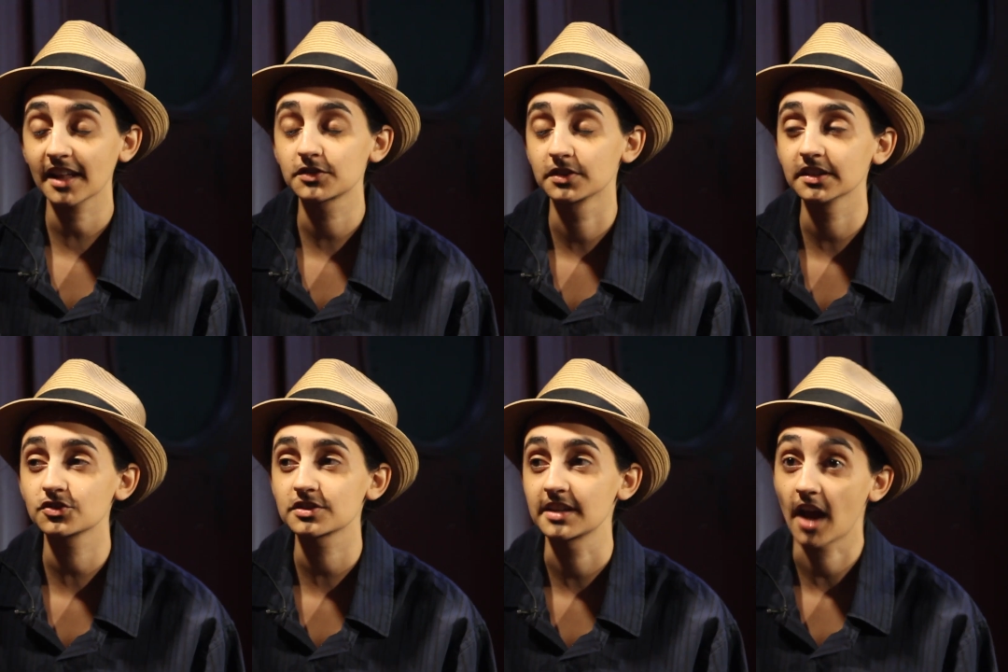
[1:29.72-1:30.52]
that's real
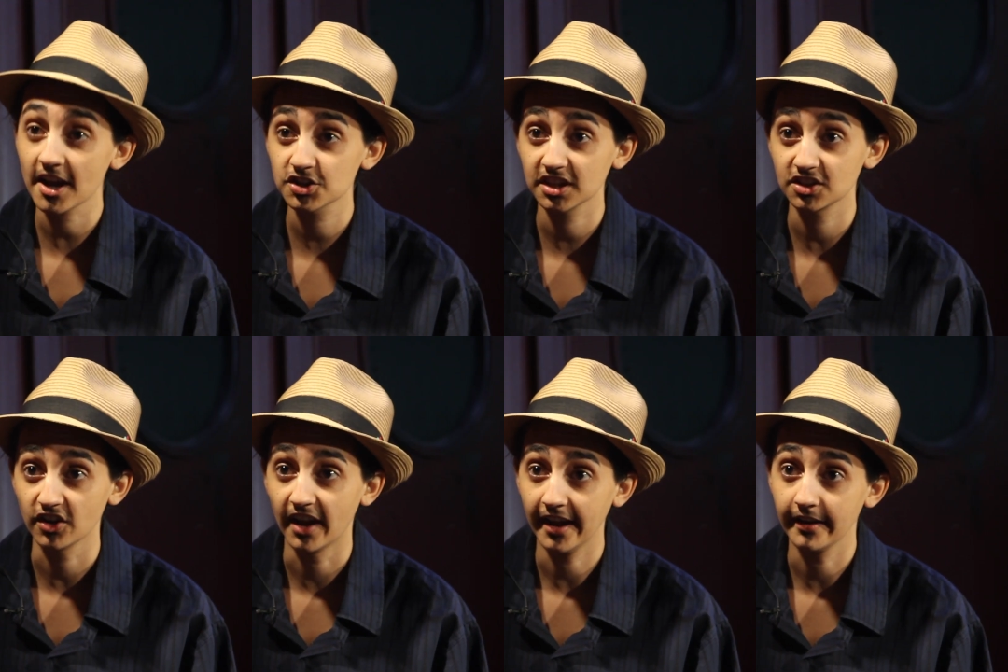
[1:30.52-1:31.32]
interesting. I actually
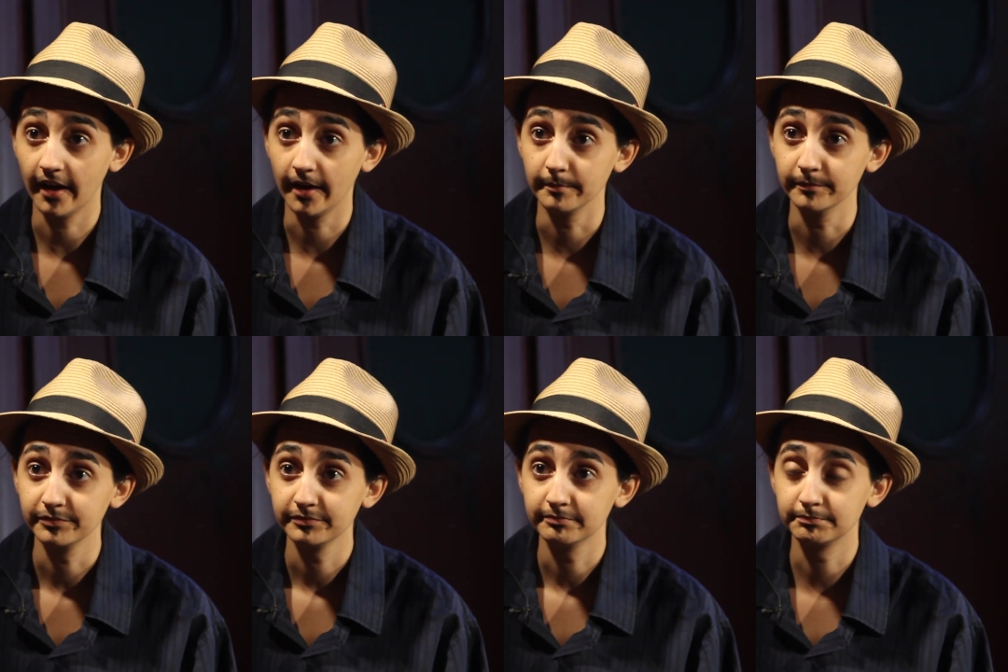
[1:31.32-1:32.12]
donate, um,
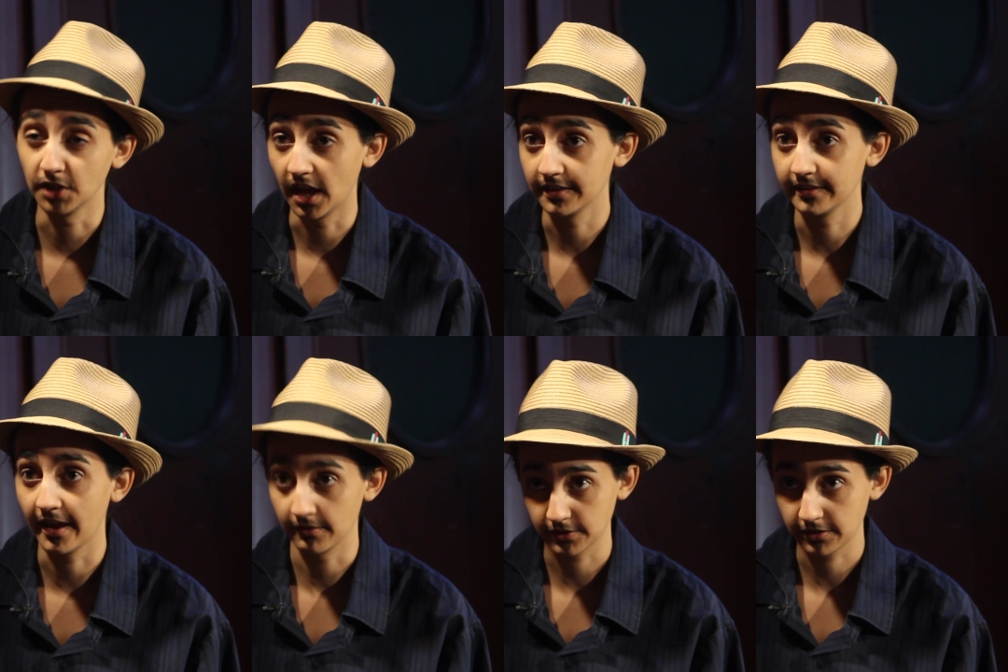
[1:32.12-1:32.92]
blood
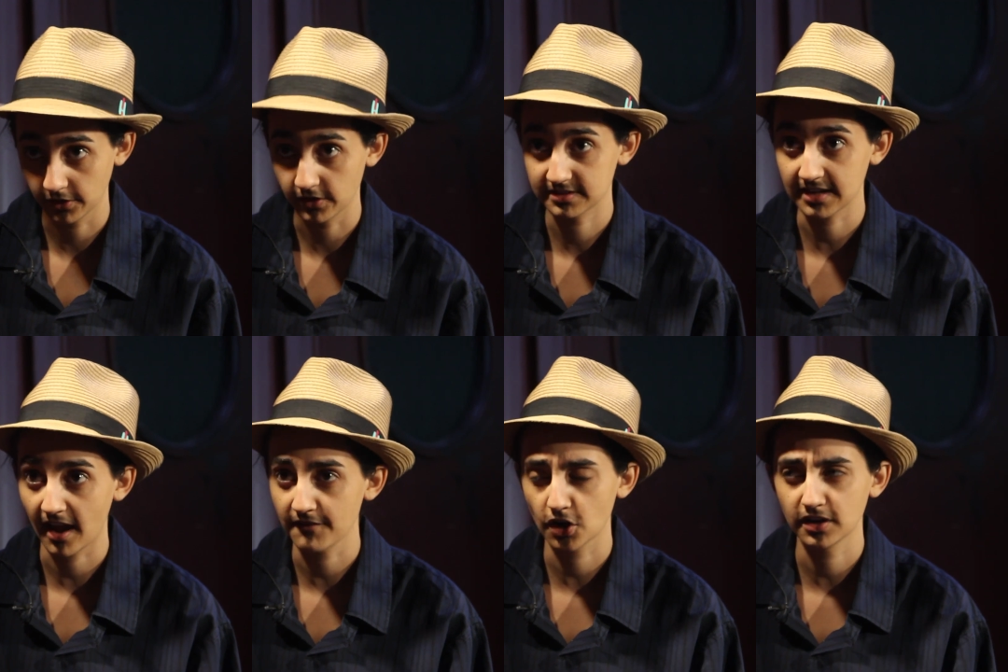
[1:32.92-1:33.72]
every Thursday.
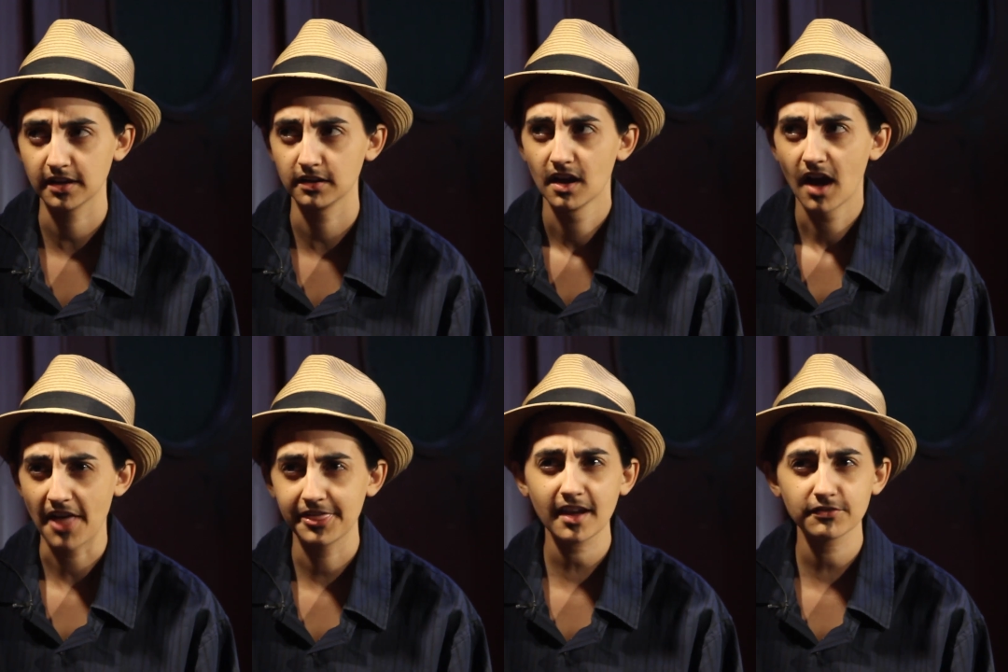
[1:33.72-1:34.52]
I've donated,
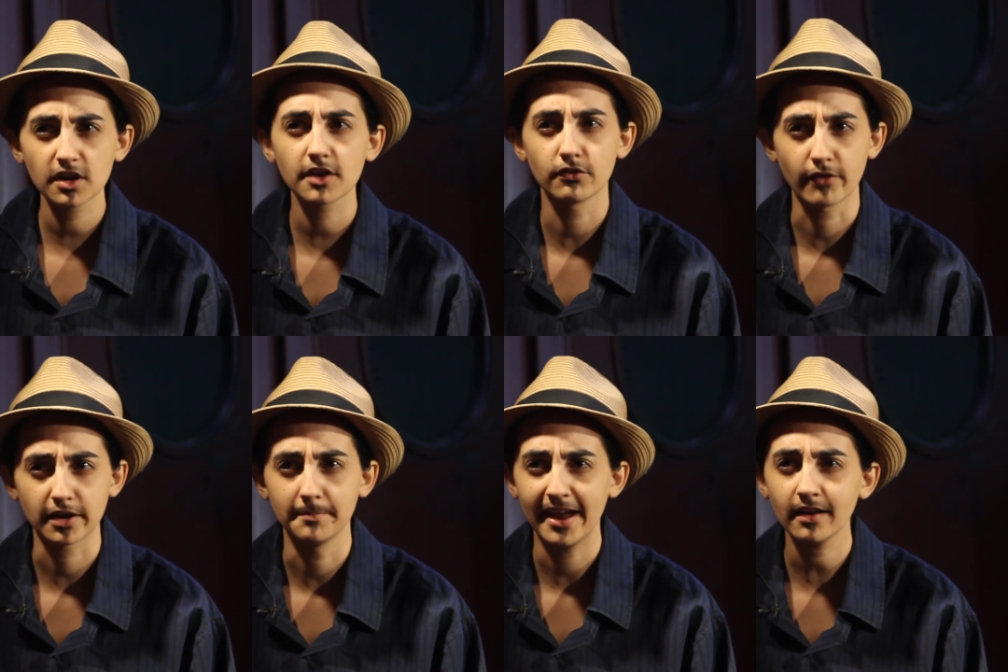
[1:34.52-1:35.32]
I think I've donated the
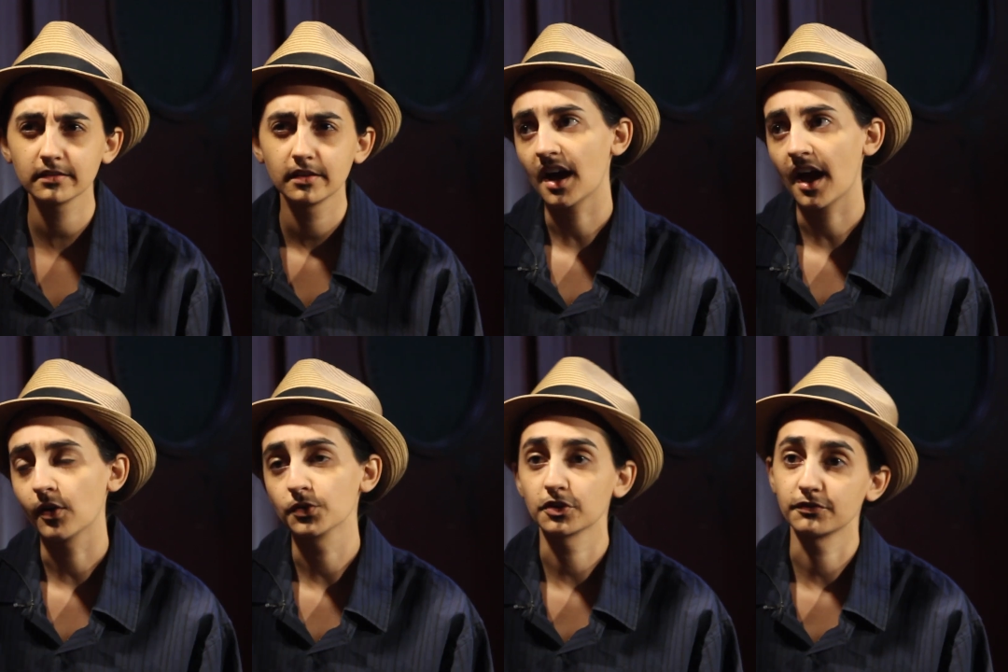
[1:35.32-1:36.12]
record amount. I
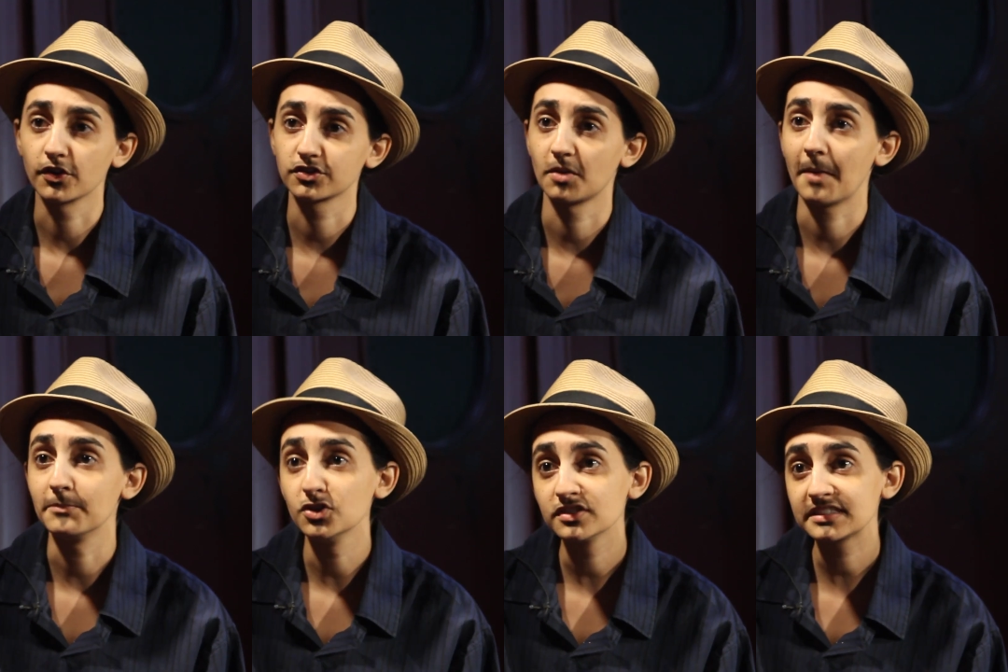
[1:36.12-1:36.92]
also focus on my
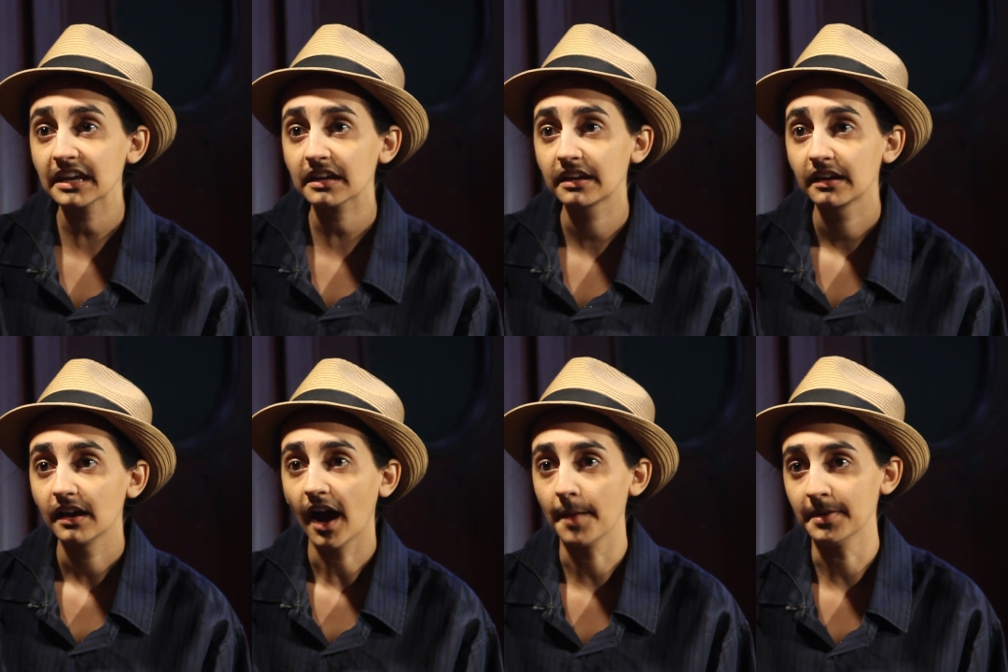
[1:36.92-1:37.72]
music.
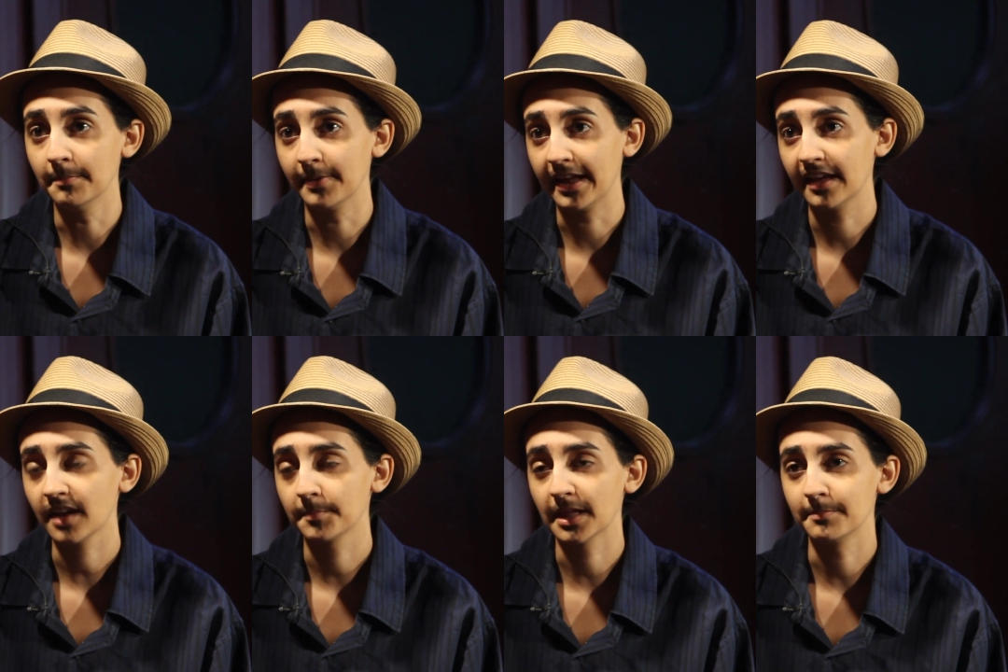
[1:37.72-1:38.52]
I'm in a
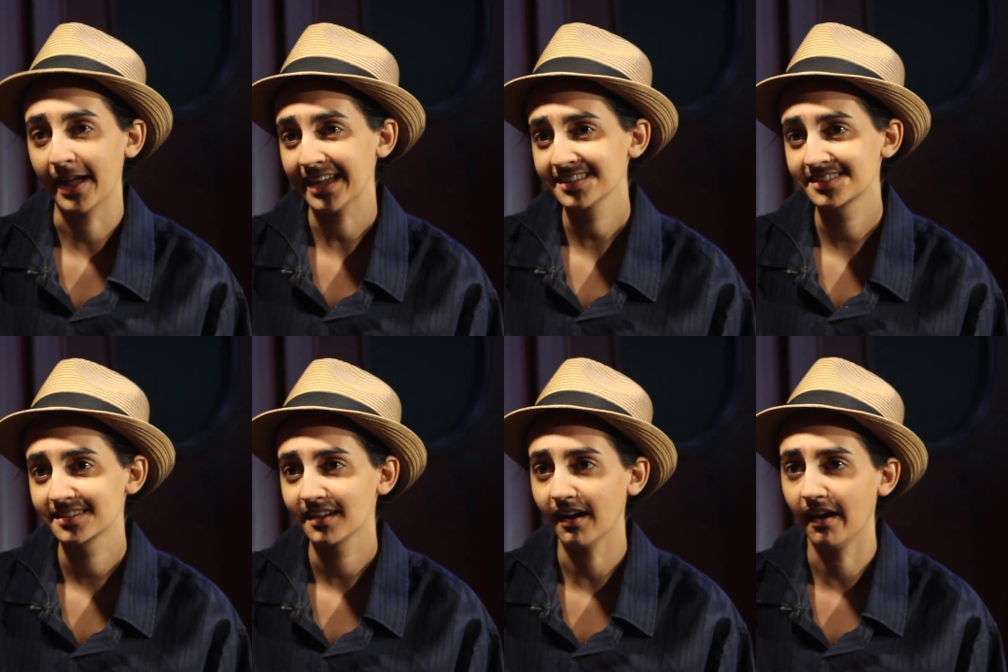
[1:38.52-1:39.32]
band, I play
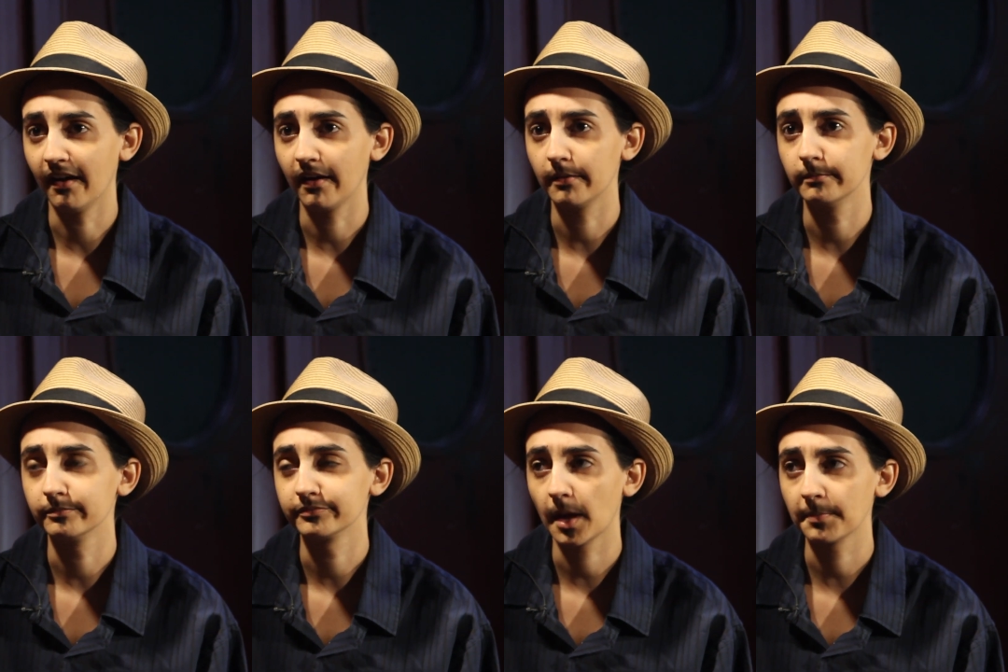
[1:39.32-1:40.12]
bass.
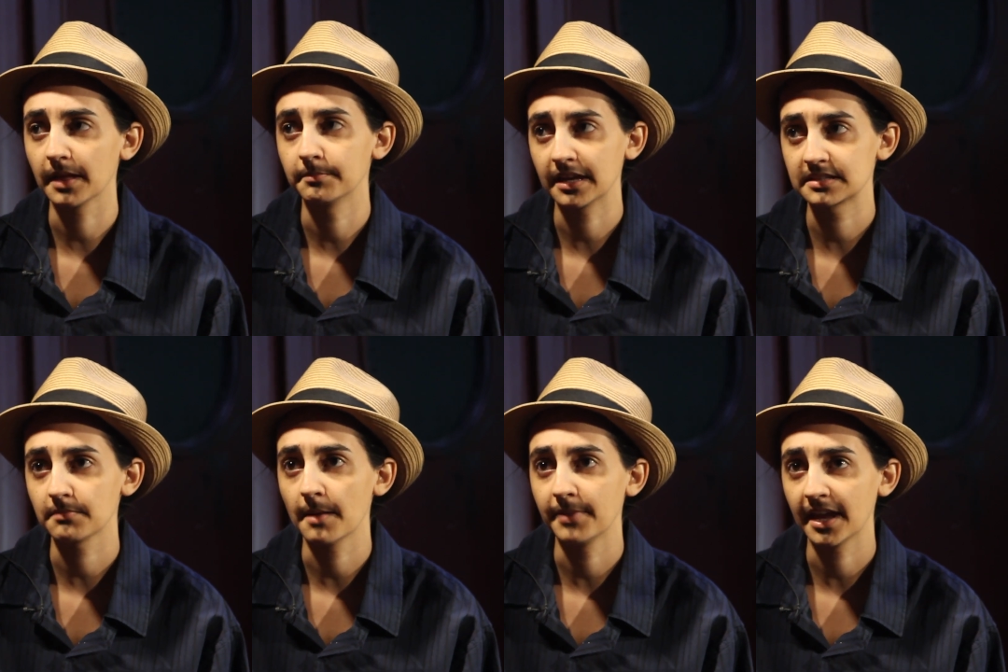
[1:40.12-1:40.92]
Um, I play bass in
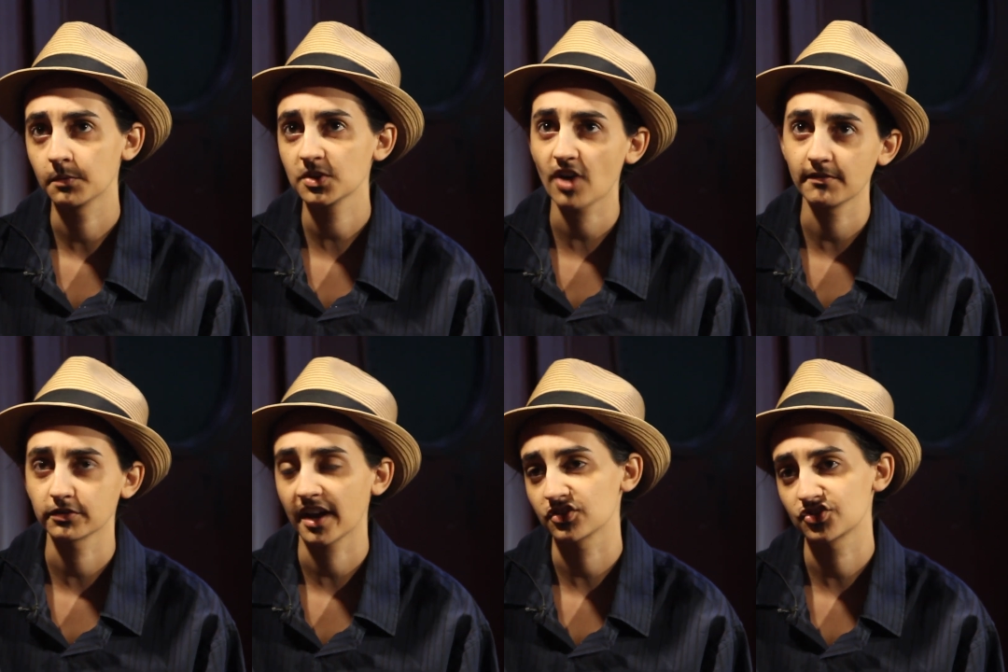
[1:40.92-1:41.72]
my band. We travel around